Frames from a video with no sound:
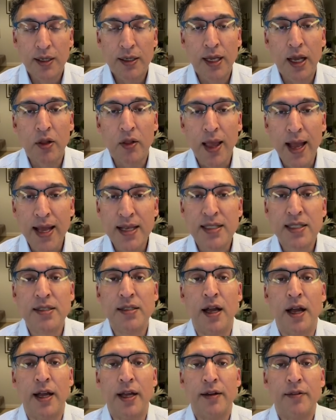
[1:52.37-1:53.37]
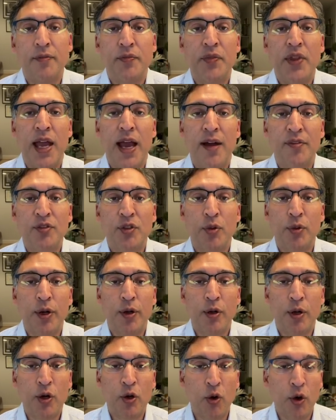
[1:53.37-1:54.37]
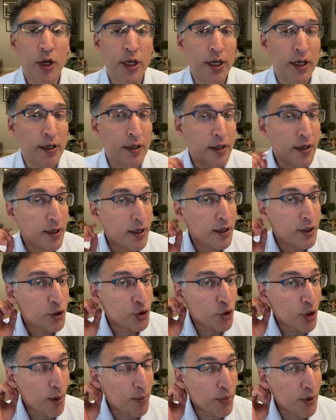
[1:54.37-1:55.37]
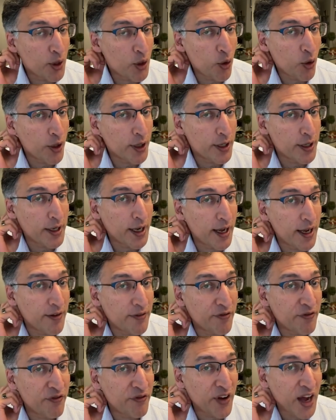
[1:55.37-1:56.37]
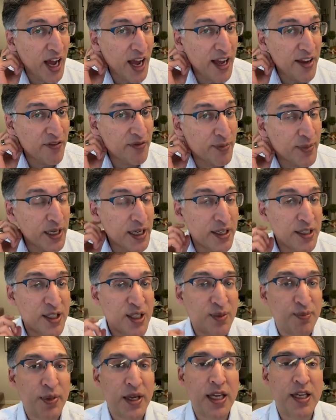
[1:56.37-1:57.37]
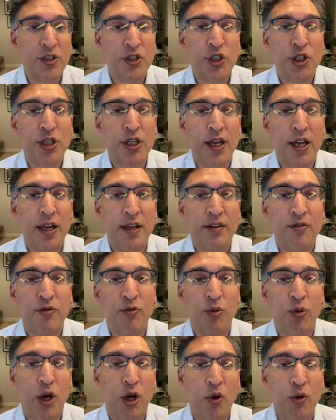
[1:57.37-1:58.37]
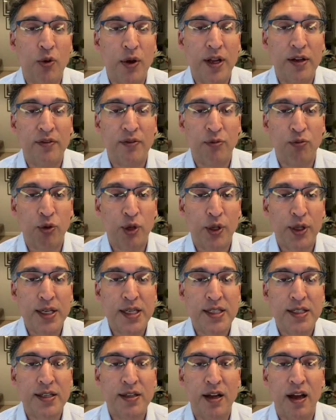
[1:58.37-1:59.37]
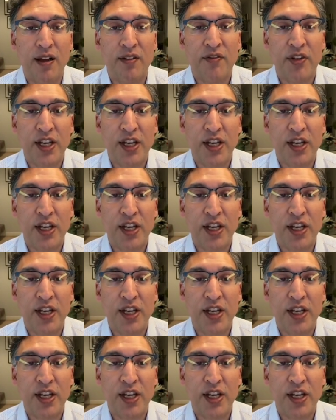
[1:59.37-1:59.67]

Now, last night, after we recorded, Trump recorded a 5-minute speech and released it on